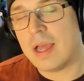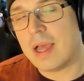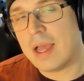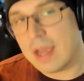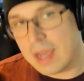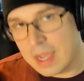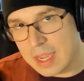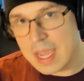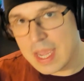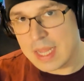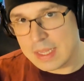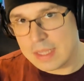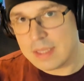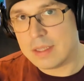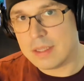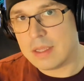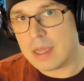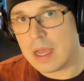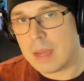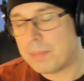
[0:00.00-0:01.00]
I got
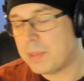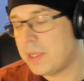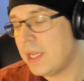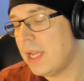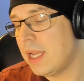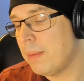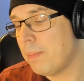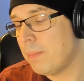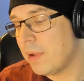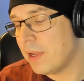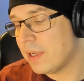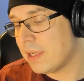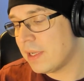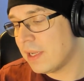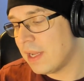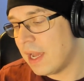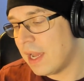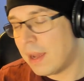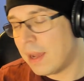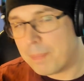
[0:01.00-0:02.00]
the update, but
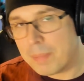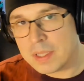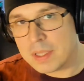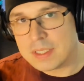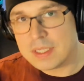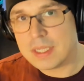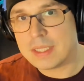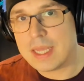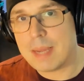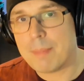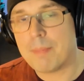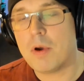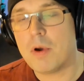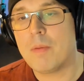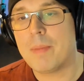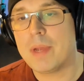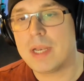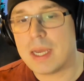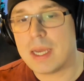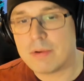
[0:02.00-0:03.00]
up until that
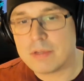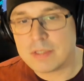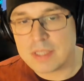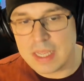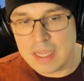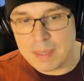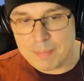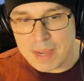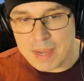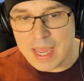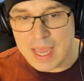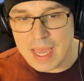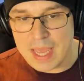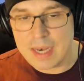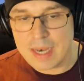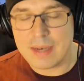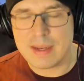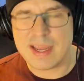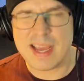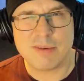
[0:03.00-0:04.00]
moment, I was in my
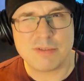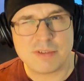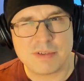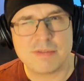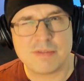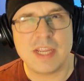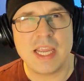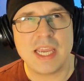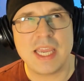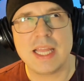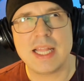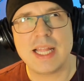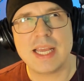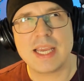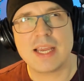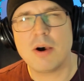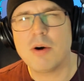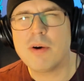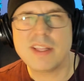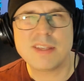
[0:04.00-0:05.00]
head, I was thinking
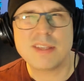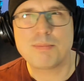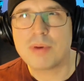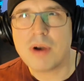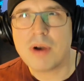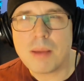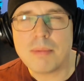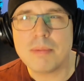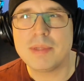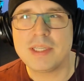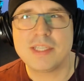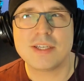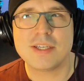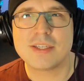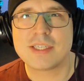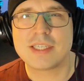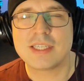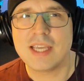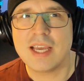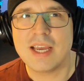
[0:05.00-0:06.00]
like, oh, it's probably
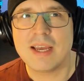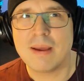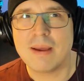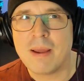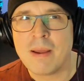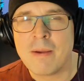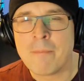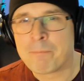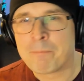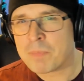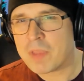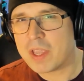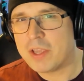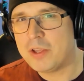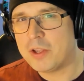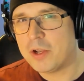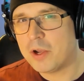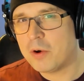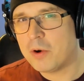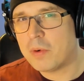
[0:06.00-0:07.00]
just,
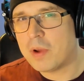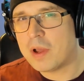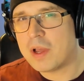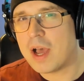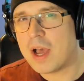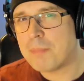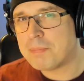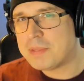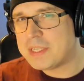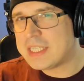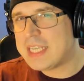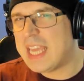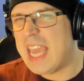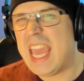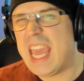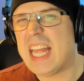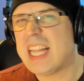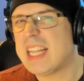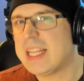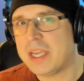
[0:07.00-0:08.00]
you know,
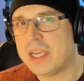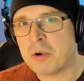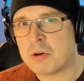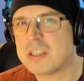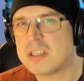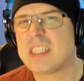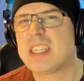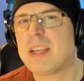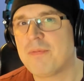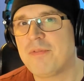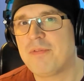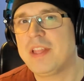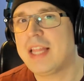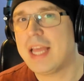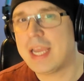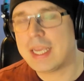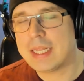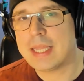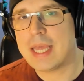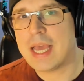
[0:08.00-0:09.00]
upscaling or something
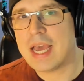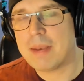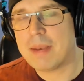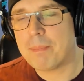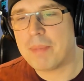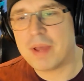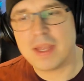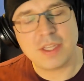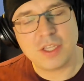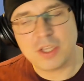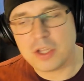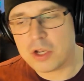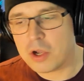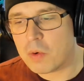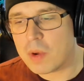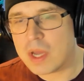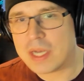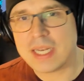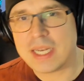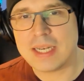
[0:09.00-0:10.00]
like that. But you know
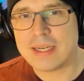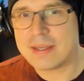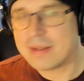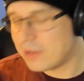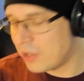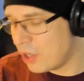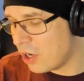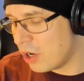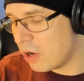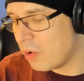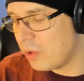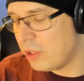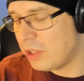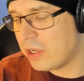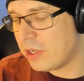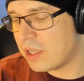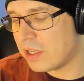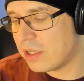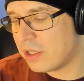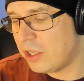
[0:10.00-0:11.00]
what? No, you
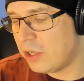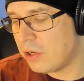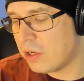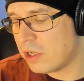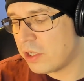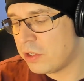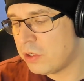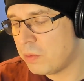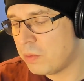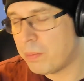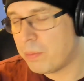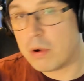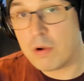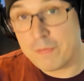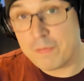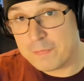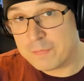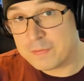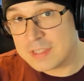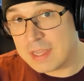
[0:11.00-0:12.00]
can do
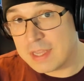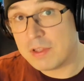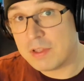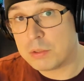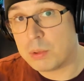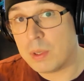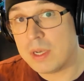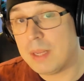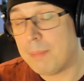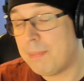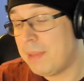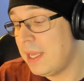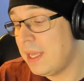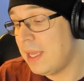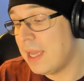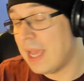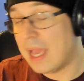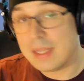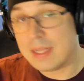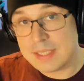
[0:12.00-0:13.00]
both
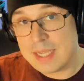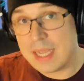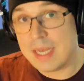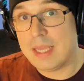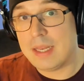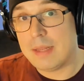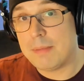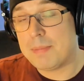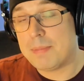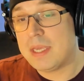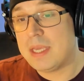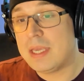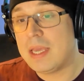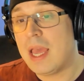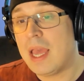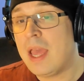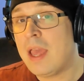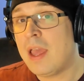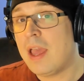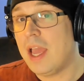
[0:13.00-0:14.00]
720p and 1080p,
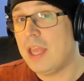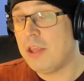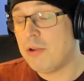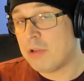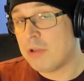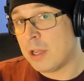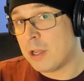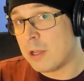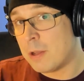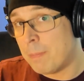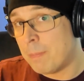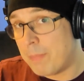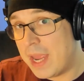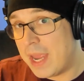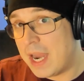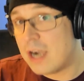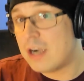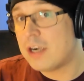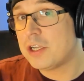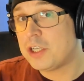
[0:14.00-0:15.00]
and you can
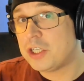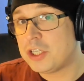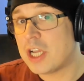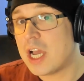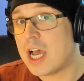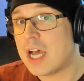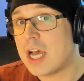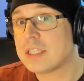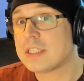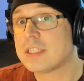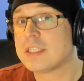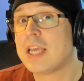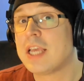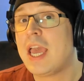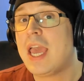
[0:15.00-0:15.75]
compare the shots.